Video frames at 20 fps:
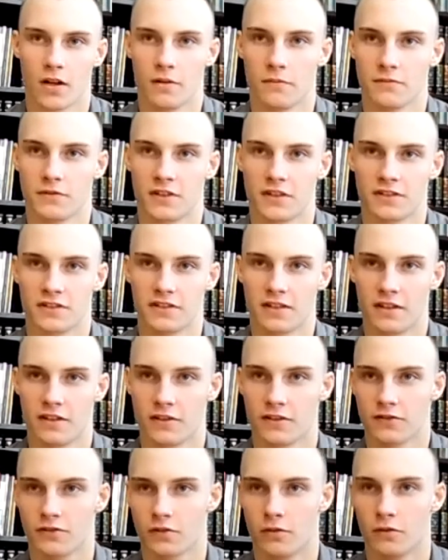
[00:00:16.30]
I'm
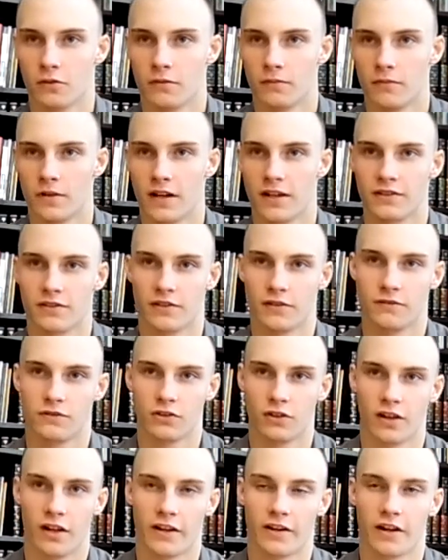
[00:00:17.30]
16 years old as of
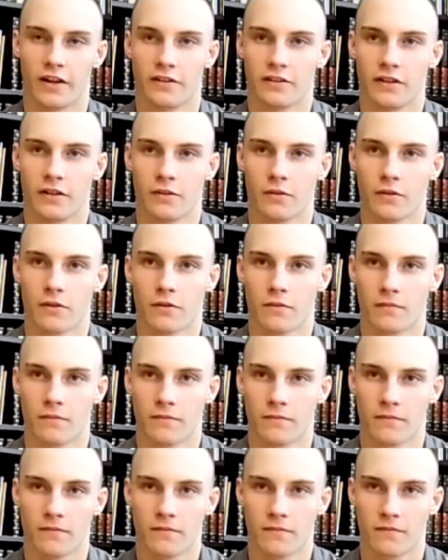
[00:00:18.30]
July
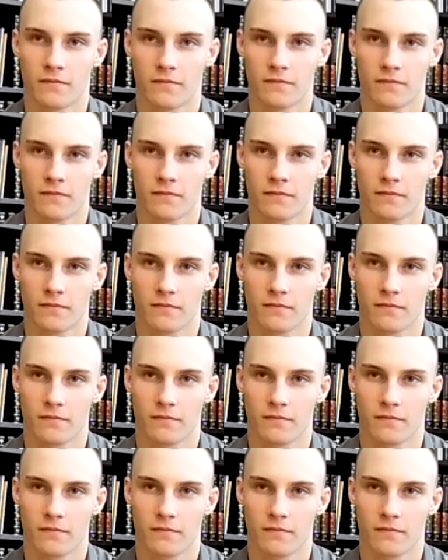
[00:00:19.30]
19th.